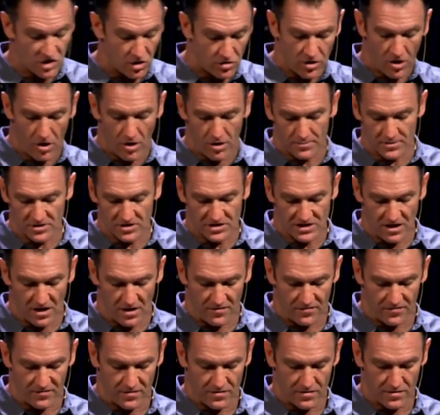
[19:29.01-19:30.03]
don't harm
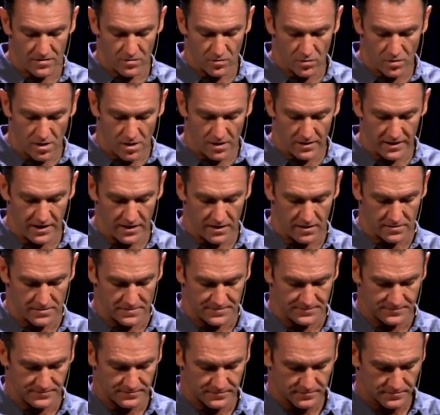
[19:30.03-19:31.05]
yourself. We're all
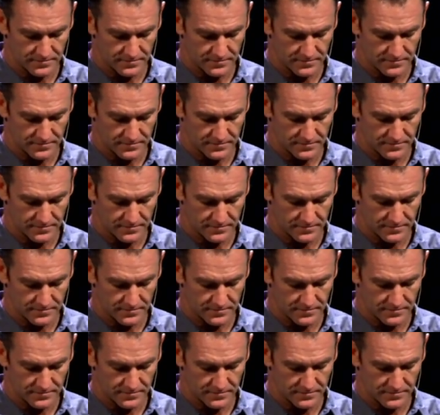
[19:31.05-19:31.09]
here.